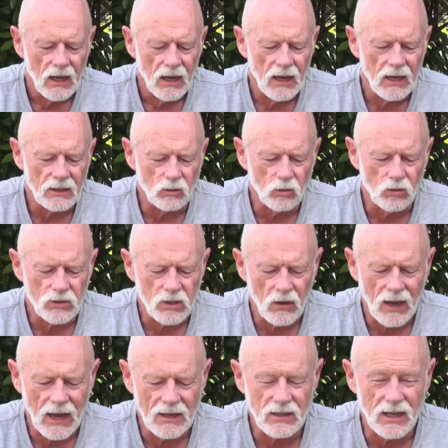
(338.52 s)
It also
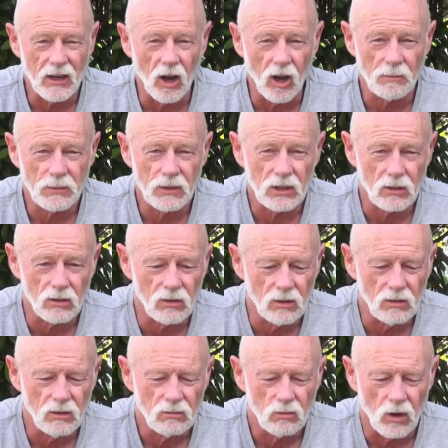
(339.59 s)
has an
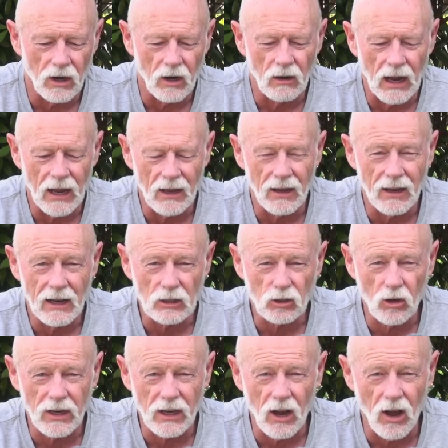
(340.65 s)
optical or
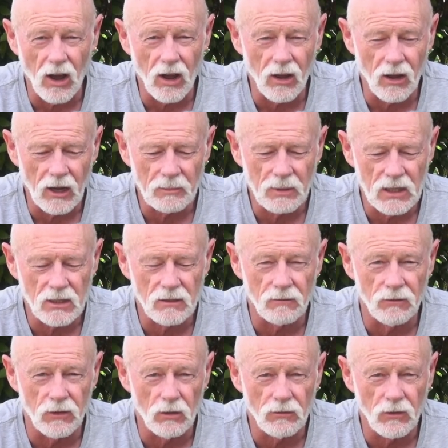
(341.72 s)
electronic eyepiece
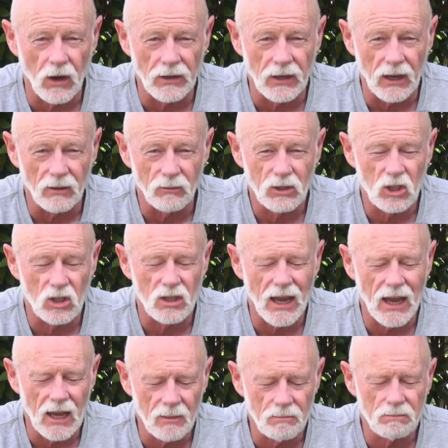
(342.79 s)
viewfinder, which is
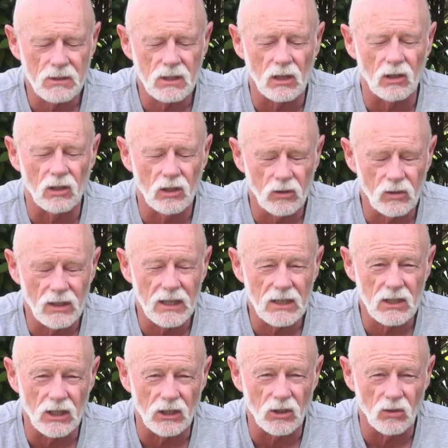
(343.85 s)
absolutely
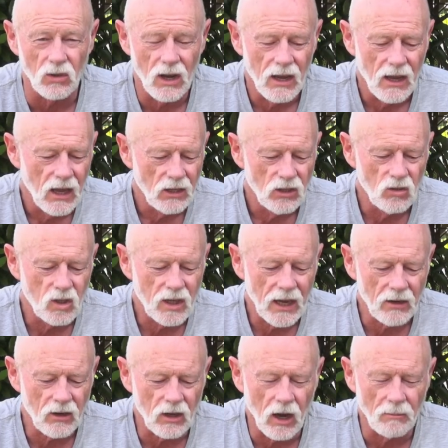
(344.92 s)
essential. You
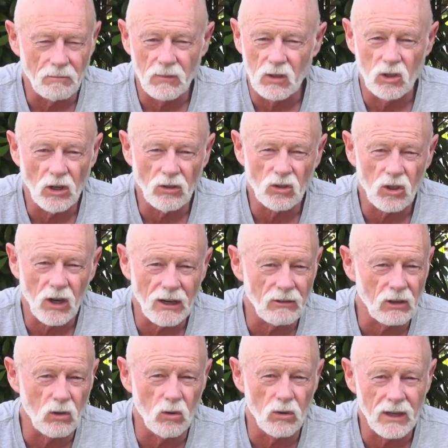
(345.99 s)
cannot, don't try
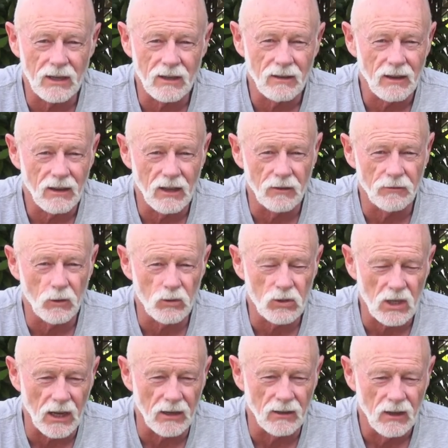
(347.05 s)
recording in the full
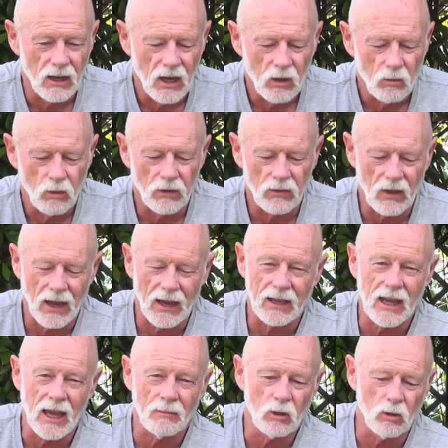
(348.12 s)
sun with a
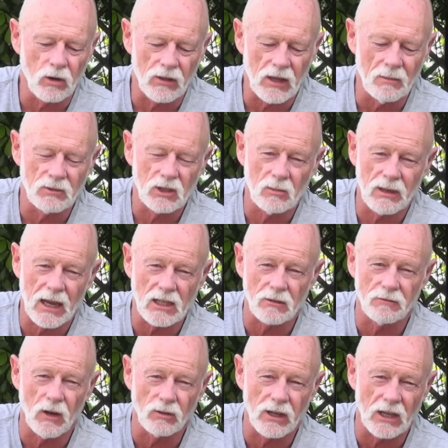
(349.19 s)
camcorder that simply has a
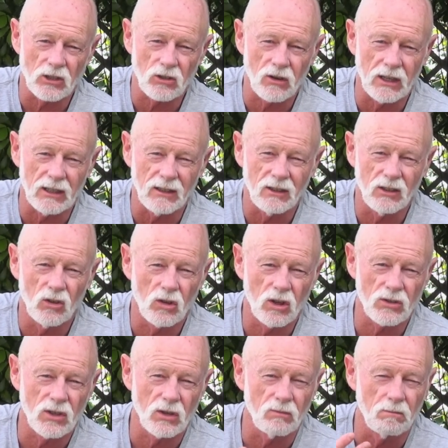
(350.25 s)
fold-out screen,
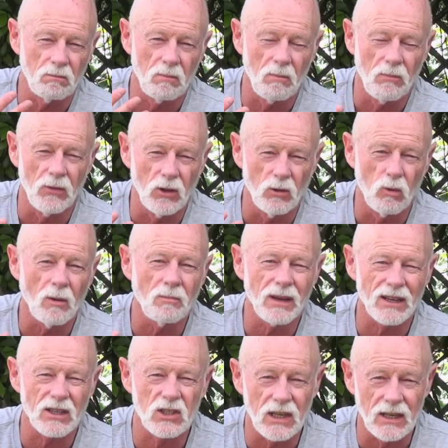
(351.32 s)
because you won't be
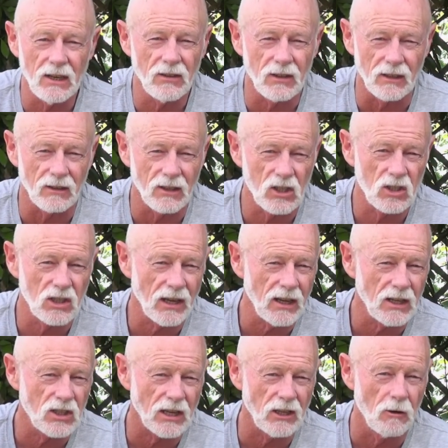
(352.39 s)
able to see anything. The sun
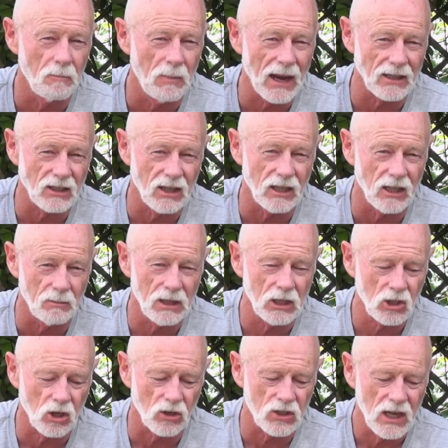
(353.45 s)
is at your back to get the best
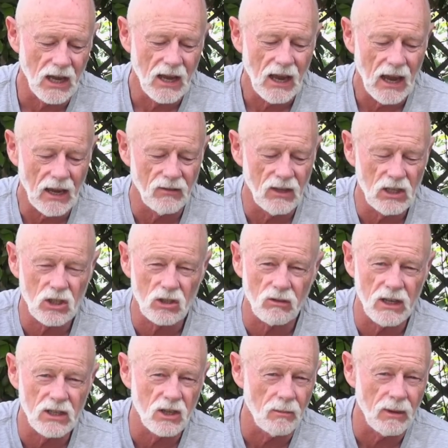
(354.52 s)
shots, and these
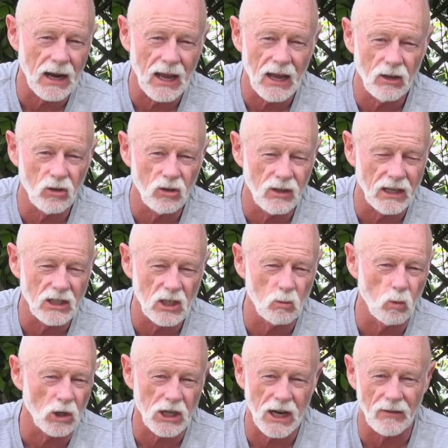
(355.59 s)
screens, no matter how good, they just
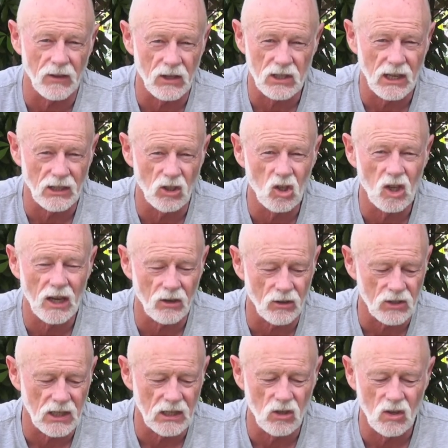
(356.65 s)
wash out in the sun. You cannot
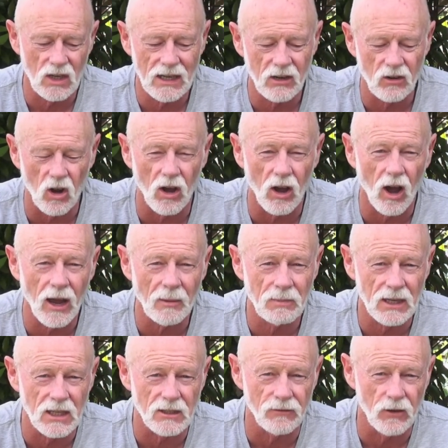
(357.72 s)
see. You need an
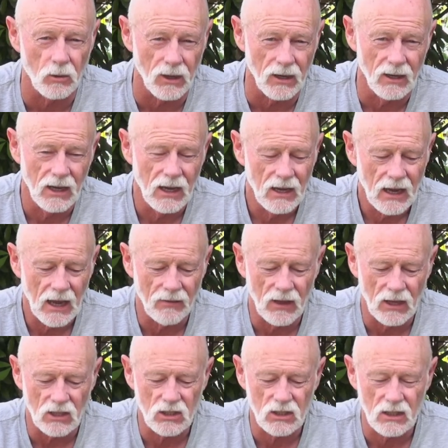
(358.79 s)
eyepiece viewer, and
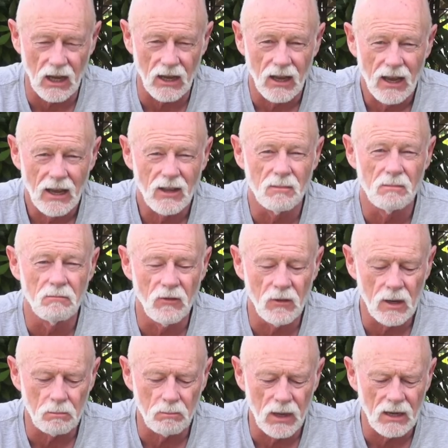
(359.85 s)
that's the
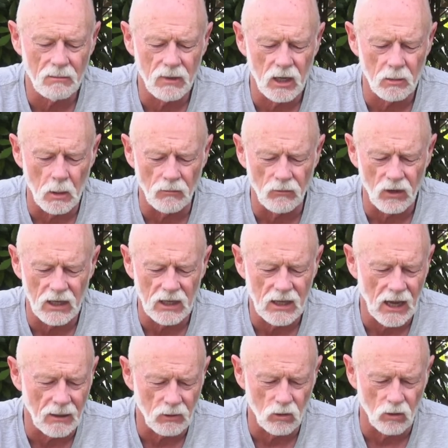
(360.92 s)
bare minimum for any
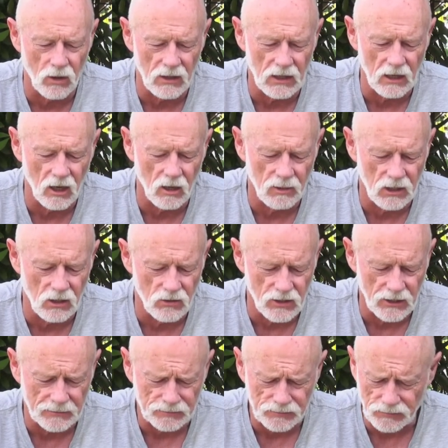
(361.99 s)
camcorder that you're going to be
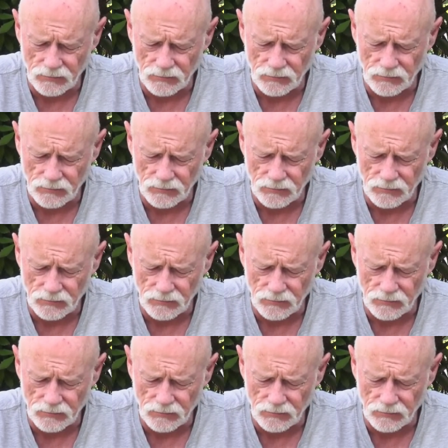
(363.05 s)
using.